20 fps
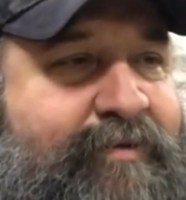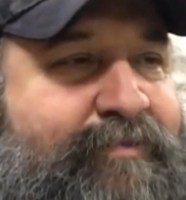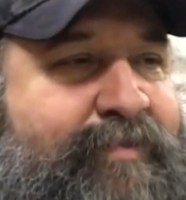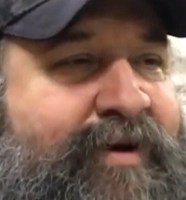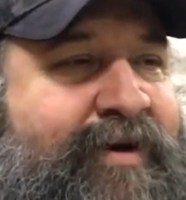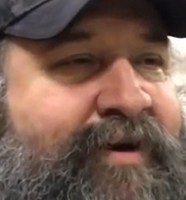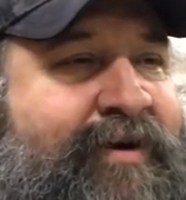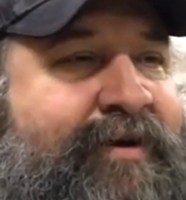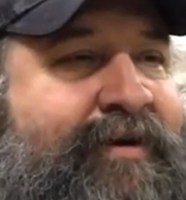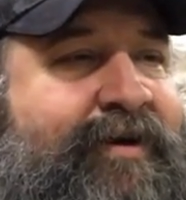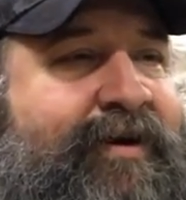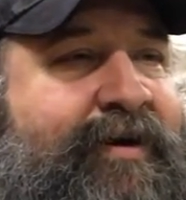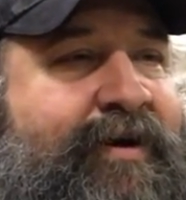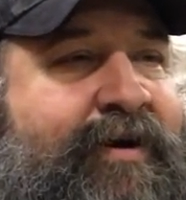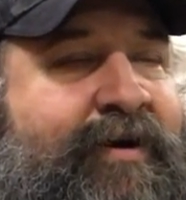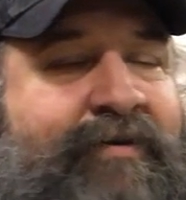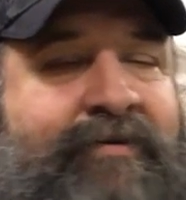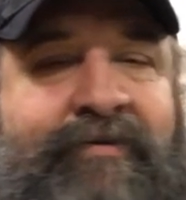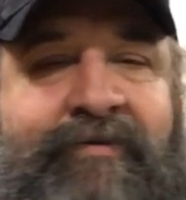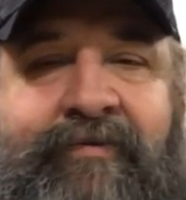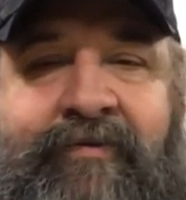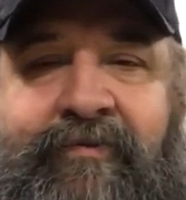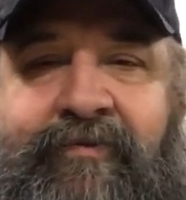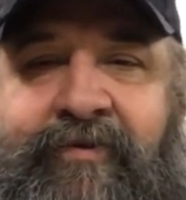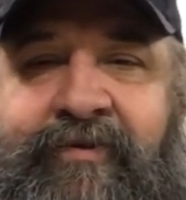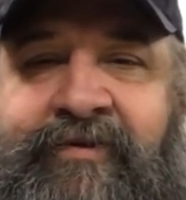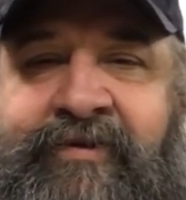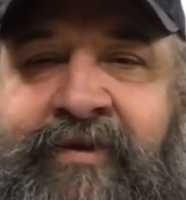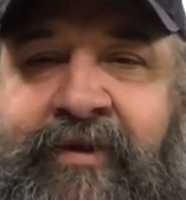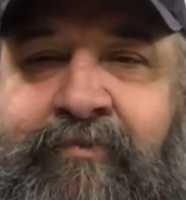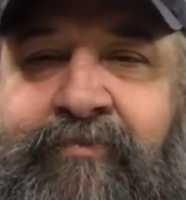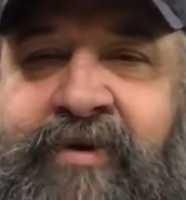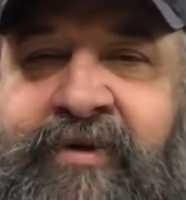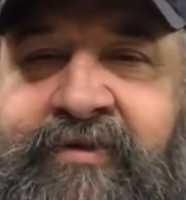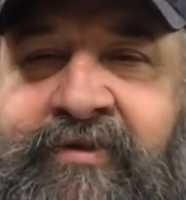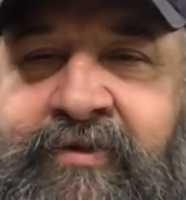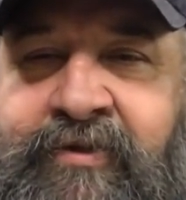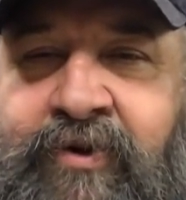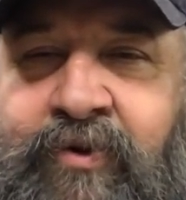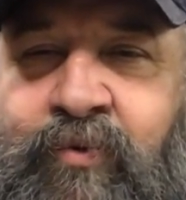My God, worse than a
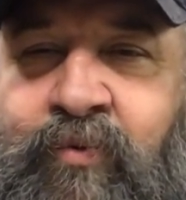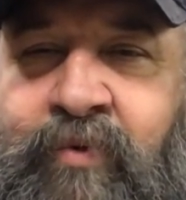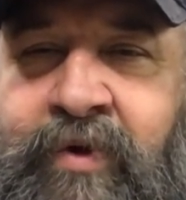bunch of old